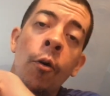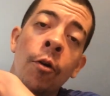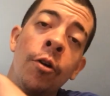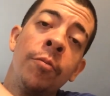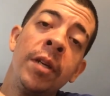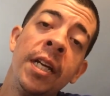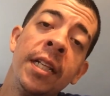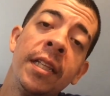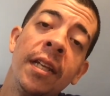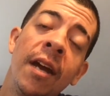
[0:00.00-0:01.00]
Hold on, mi
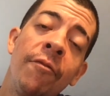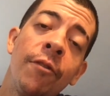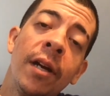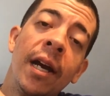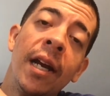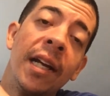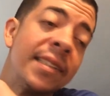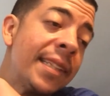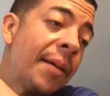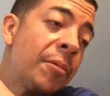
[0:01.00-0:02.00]
gente, and I forgot. I
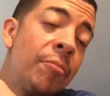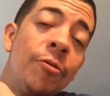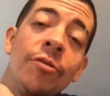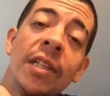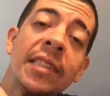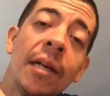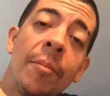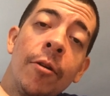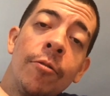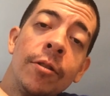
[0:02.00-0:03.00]
stopped the music, I stopped
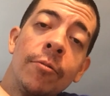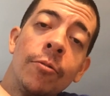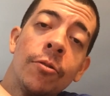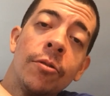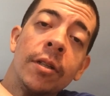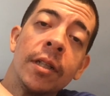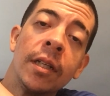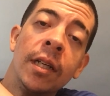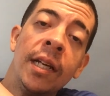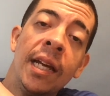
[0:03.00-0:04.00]
everything real quick.
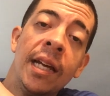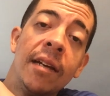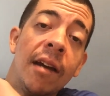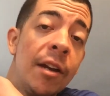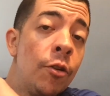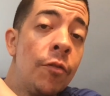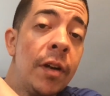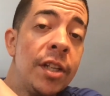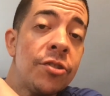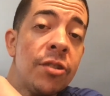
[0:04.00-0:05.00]
I don't know if
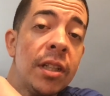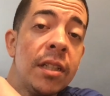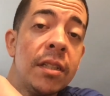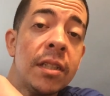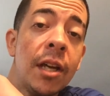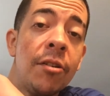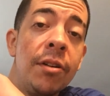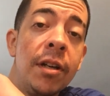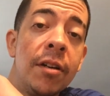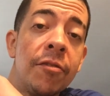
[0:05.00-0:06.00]
I stressed this out
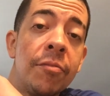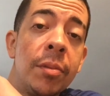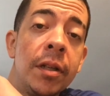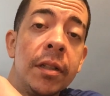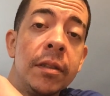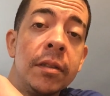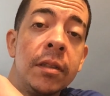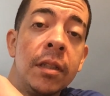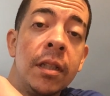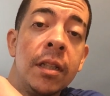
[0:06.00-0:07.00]
enough, but
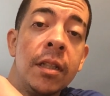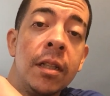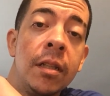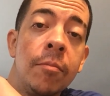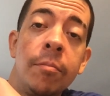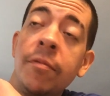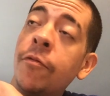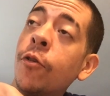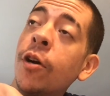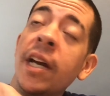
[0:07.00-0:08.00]

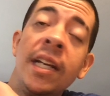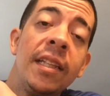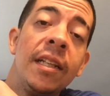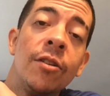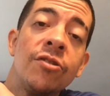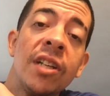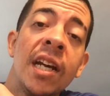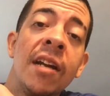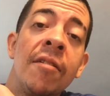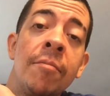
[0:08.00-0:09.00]
before anything else, you
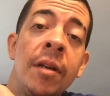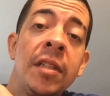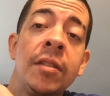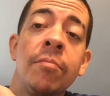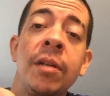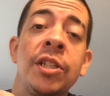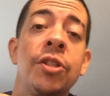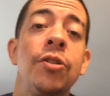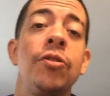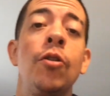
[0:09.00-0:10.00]
gotta make, make
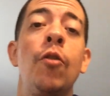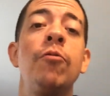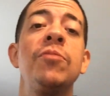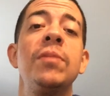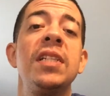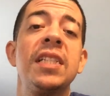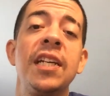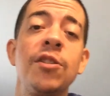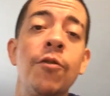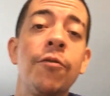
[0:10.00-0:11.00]
sure you always
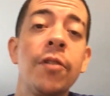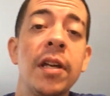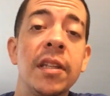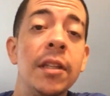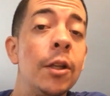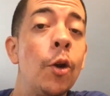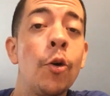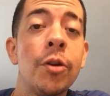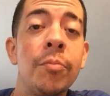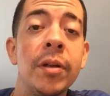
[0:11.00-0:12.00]
maintain your faith in the
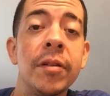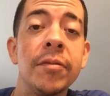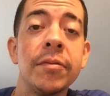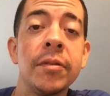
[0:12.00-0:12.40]
Lord above.